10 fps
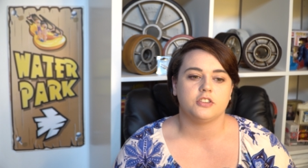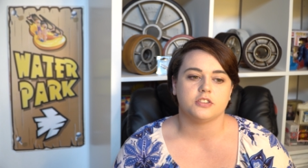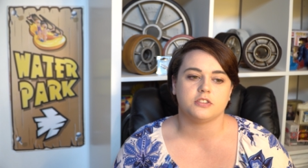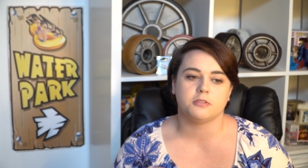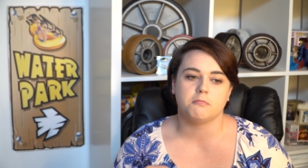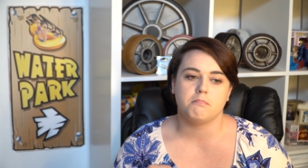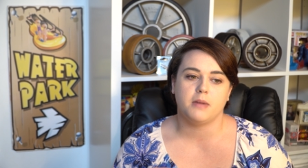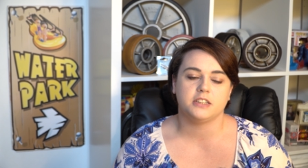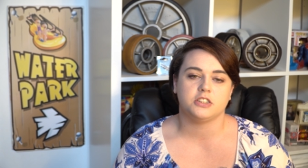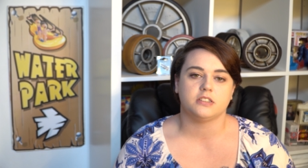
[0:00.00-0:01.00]
just
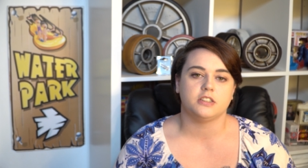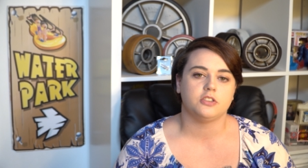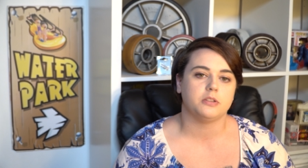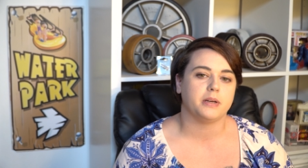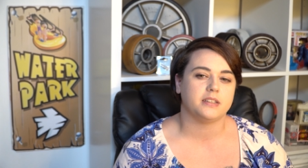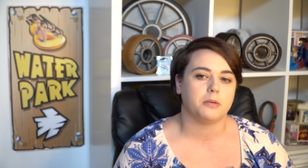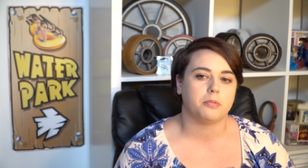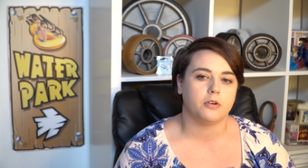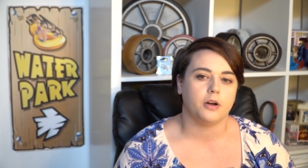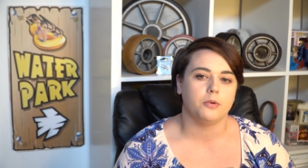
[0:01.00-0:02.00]
magically took the Big
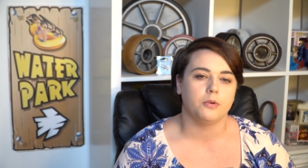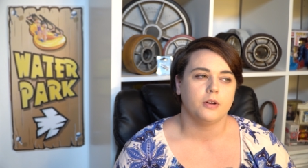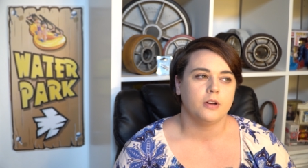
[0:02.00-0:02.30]
Dipper out,